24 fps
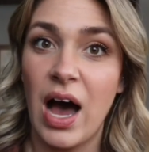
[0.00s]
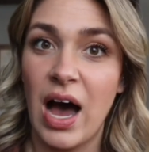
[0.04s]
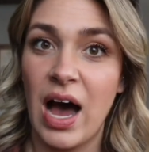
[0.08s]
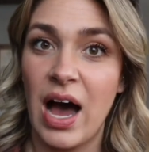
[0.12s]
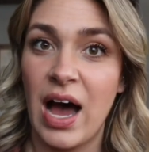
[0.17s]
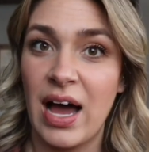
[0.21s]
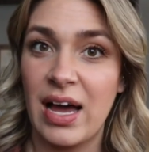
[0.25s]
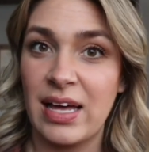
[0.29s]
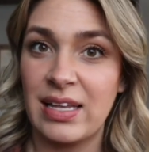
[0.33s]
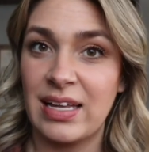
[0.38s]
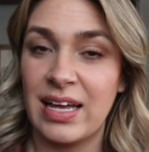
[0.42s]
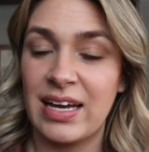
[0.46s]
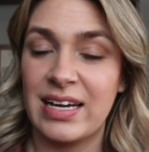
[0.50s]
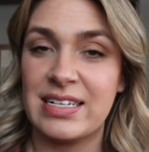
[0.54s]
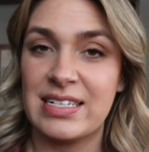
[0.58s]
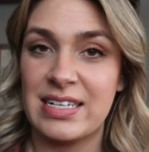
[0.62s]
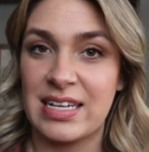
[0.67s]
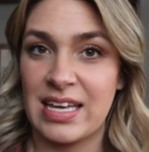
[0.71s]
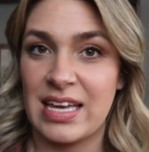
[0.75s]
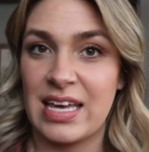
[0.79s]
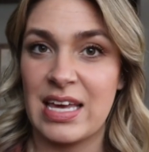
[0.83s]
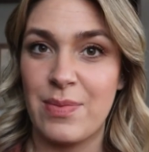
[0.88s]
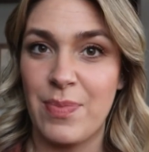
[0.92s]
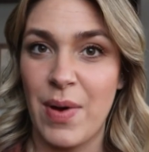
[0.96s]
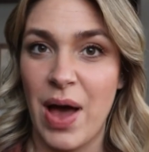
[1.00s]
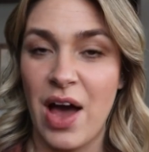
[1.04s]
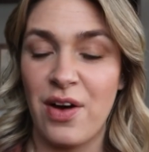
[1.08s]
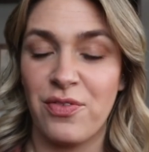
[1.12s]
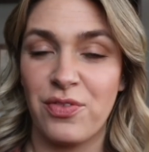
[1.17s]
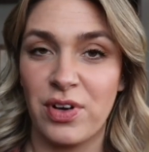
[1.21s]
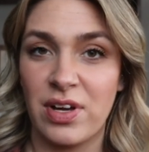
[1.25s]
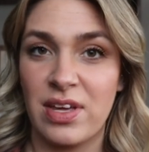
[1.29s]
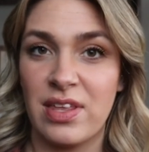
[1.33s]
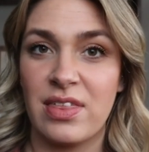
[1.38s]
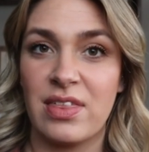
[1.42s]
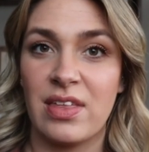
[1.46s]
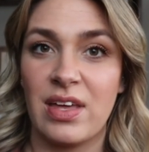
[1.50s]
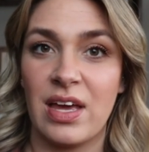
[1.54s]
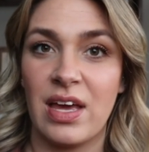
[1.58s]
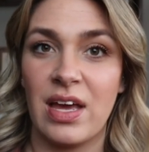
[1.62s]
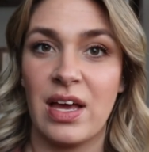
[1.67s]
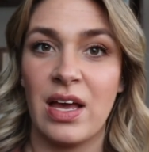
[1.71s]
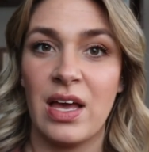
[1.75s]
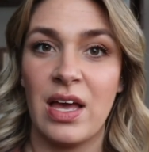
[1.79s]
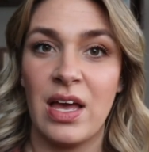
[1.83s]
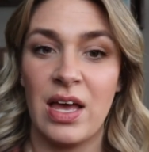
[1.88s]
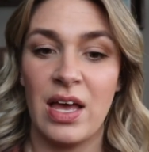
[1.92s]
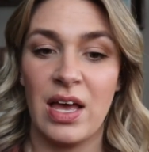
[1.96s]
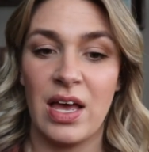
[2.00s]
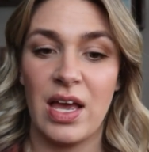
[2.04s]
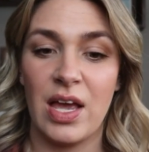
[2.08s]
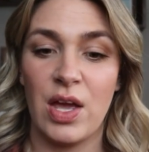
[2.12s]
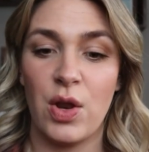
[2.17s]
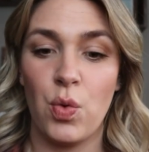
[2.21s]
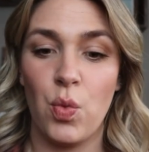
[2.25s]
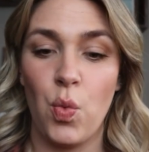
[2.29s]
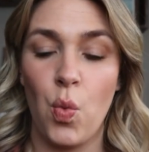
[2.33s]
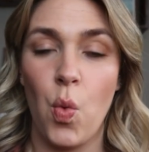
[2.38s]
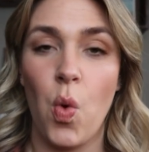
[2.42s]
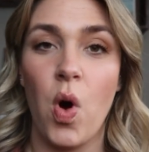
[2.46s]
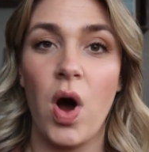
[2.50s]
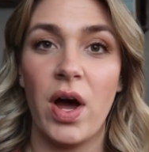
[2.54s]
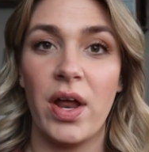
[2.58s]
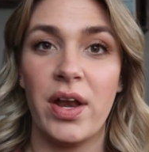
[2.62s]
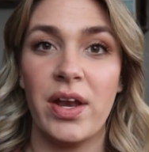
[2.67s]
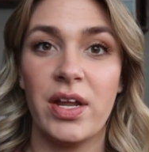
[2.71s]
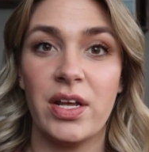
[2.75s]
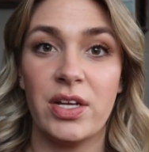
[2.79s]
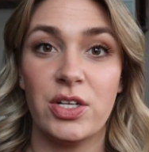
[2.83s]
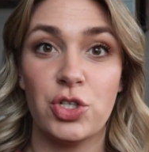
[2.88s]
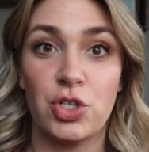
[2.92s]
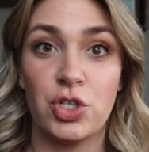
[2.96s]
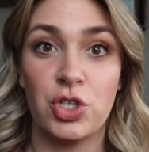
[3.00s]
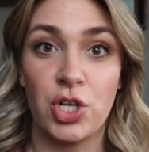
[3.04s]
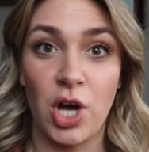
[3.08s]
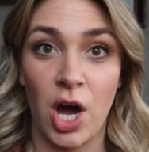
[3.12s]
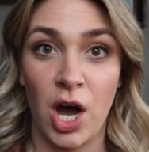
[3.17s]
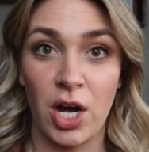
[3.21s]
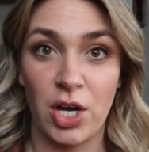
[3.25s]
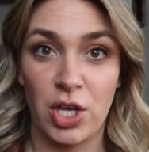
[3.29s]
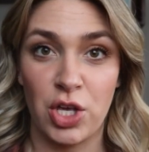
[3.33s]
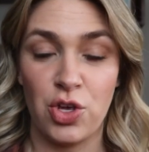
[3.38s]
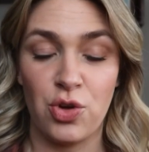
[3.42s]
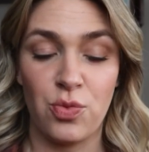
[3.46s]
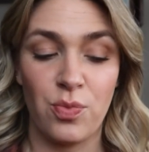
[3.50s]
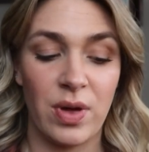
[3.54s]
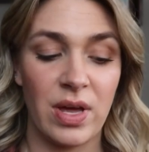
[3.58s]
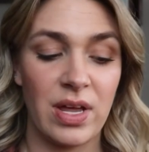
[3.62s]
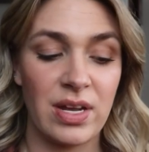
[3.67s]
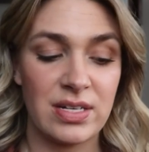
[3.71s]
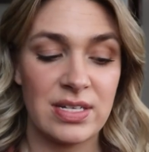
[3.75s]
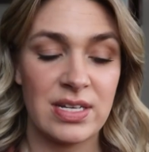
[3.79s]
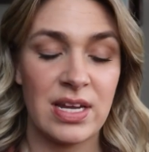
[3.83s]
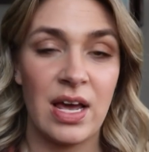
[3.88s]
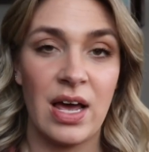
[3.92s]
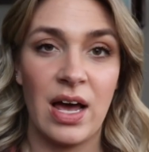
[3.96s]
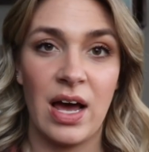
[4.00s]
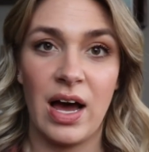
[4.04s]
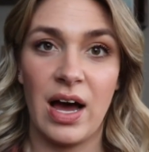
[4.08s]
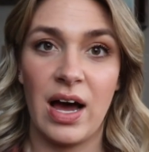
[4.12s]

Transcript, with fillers: I like to keep everything in one document.